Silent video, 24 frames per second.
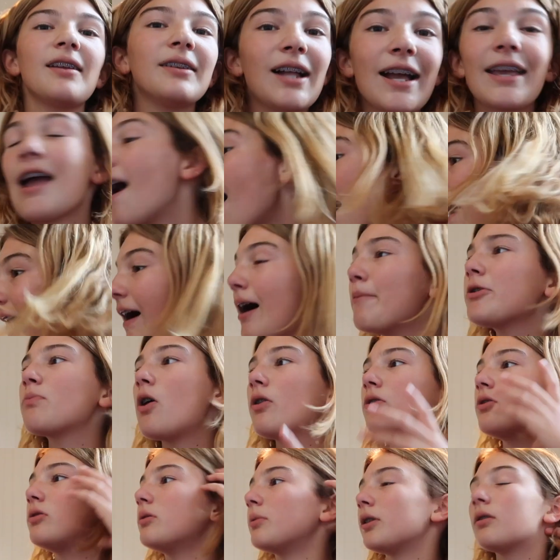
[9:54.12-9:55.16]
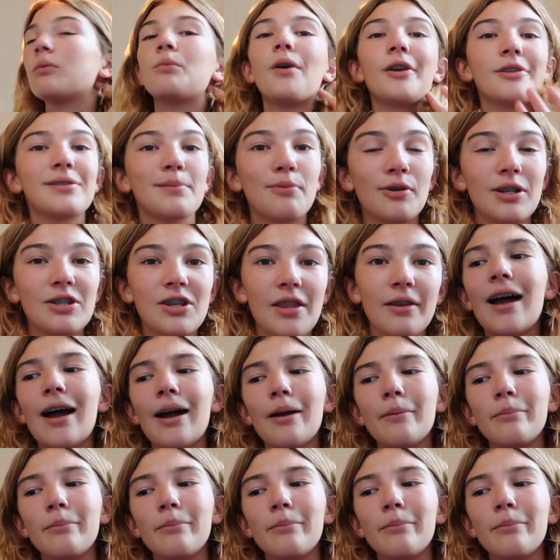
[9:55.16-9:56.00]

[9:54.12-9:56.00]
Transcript: They're like, hey, I'm a small YouTuber. Want to support each other? Now,